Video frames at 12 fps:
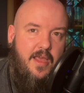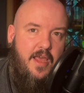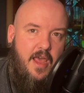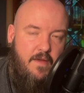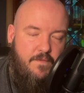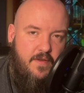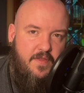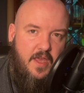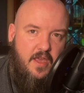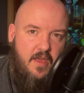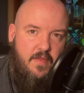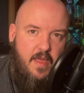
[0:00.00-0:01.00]

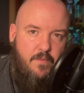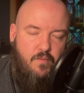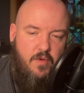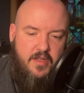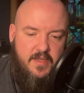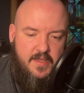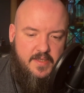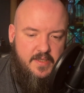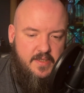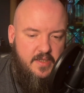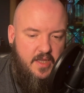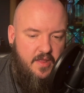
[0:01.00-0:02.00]
everything. And then
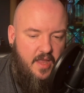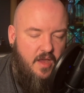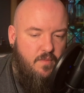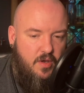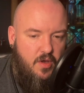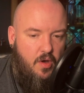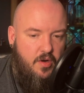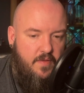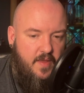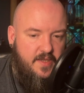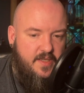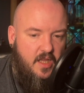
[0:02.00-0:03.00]
once they were gone and
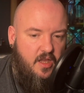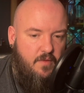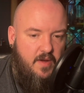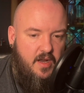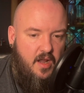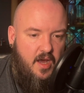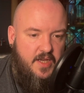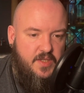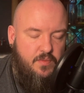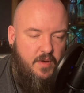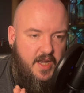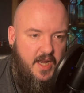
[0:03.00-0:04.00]
they suddenly realized
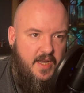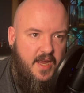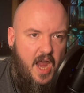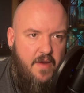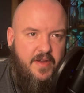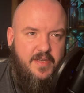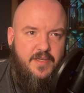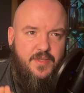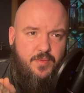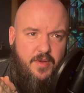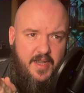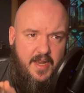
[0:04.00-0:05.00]
we need characters,
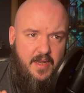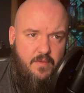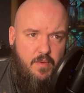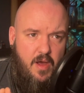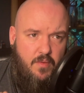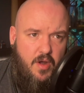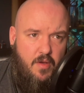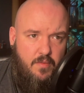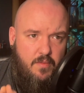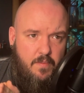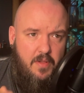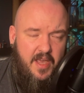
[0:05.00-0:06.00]
we need well
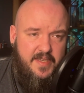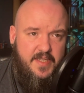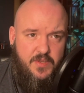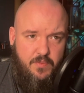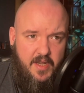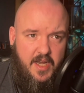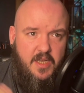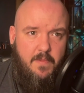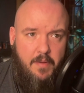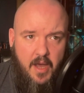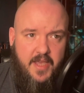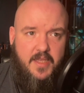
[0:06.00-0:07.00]
known places, we need to
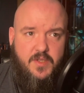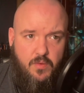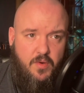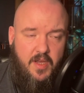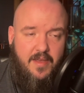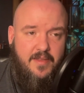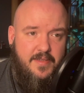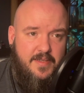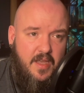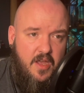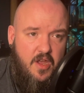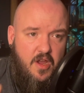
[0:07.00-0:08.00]
buy this audience,
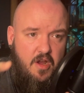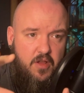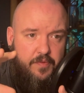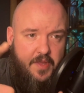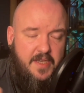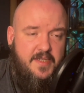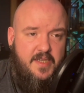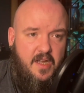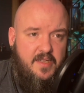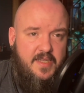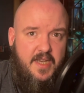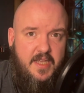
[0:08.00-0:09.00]
they
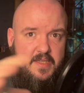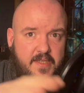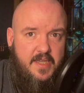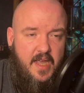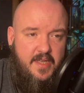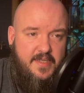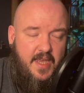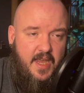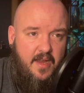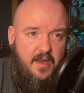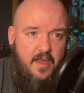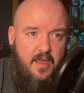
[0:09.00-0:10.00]
started
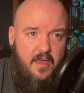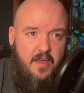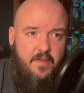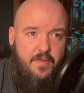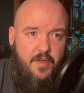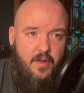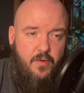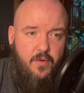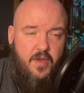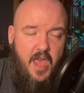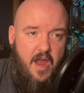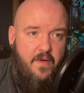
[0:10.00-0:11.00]
inserting the
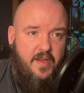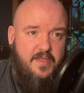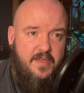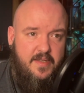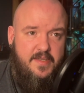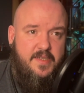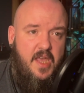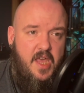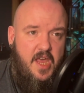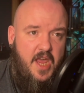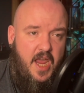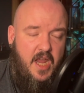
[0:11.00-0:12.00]
lore characters
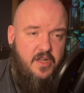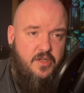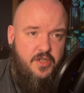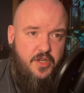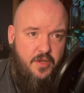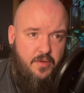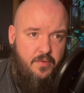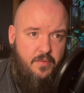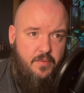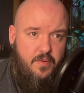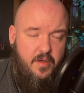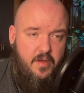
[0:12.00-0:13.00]

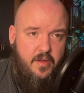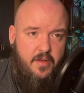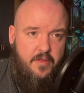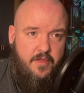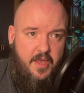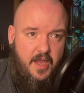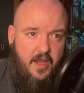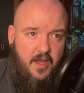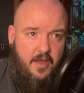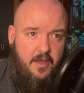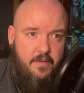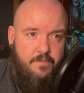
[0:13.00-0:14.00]
into the